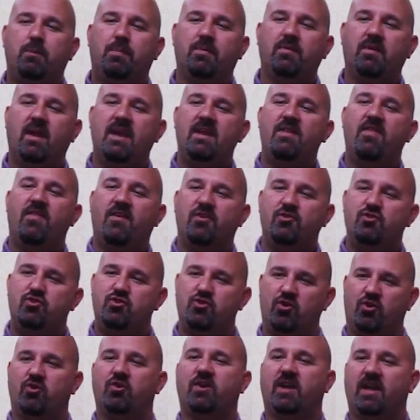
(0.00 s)
you blend the
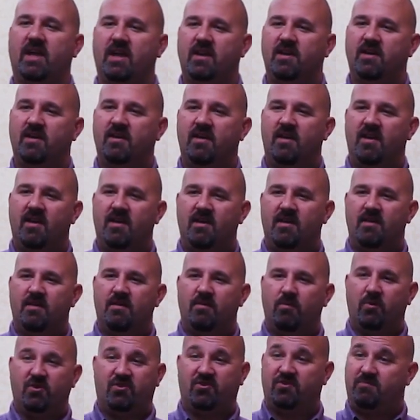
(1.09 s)
journey,
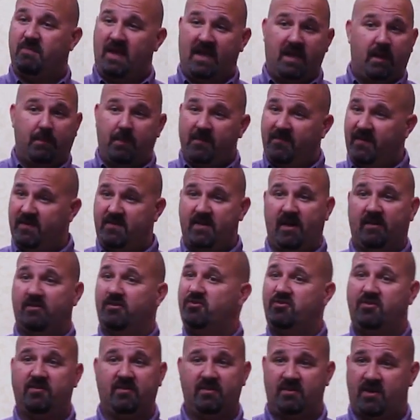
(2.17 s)
which is made up of
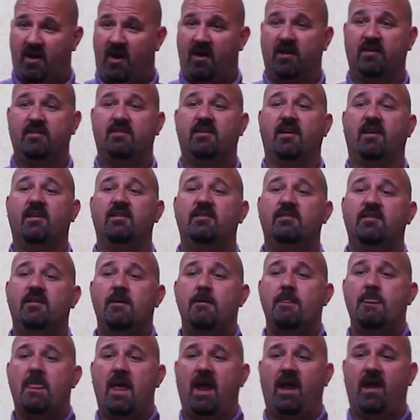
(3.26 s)
intelligence and content
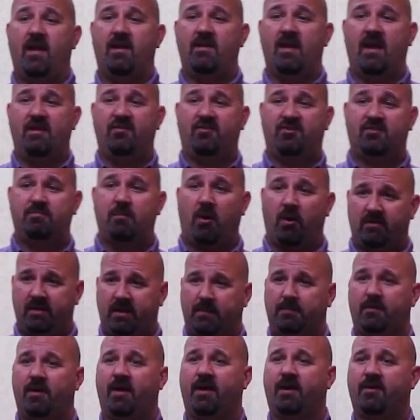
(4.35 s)
and
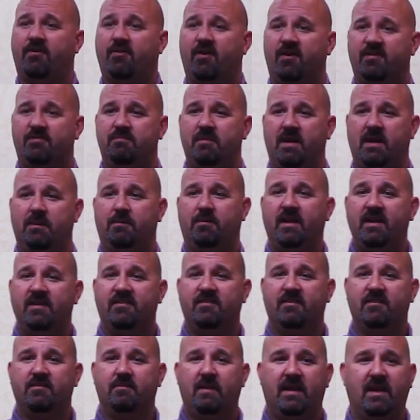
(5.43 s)
smartly applied across many
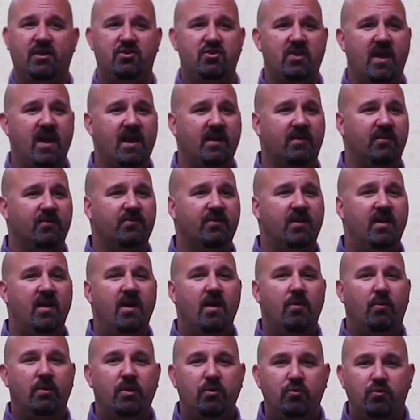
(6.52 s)
places, many channels,
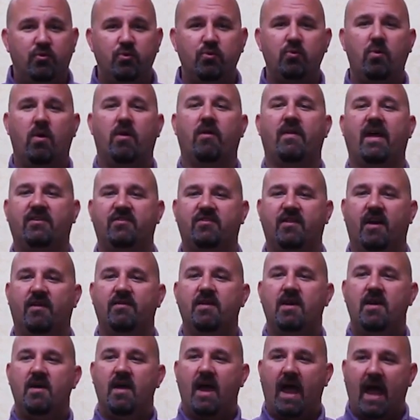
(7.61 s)
when you do all that
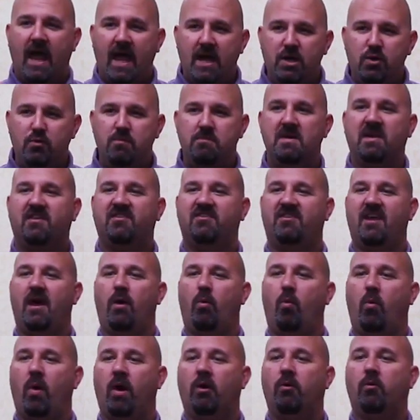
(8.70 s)
stuff and you mix
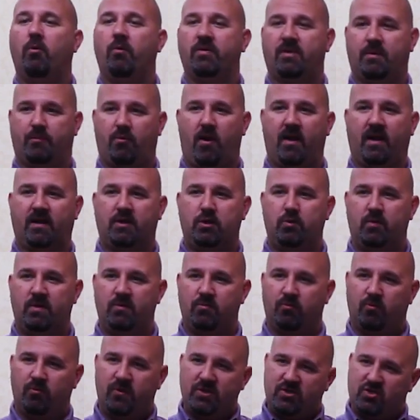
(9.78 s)
that well with the product, you
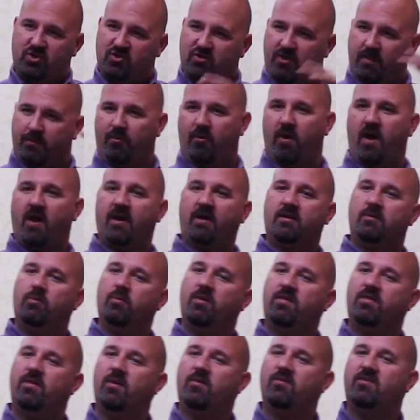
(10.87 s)
enrich the product
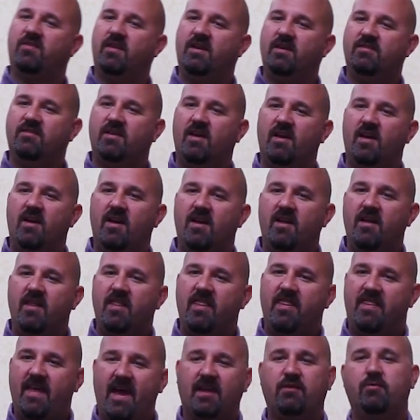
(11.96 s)
with those things,
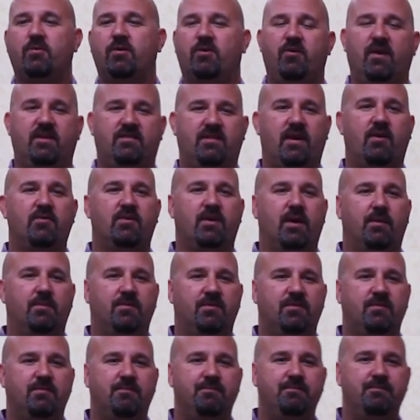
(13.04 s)
that's what creates
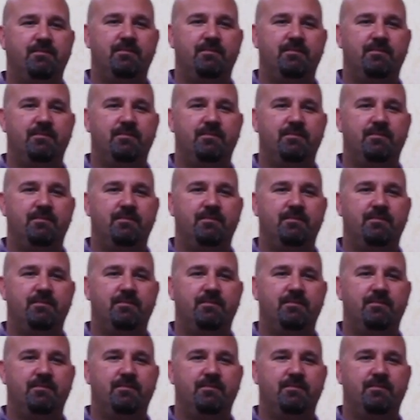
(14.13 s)
outcomes.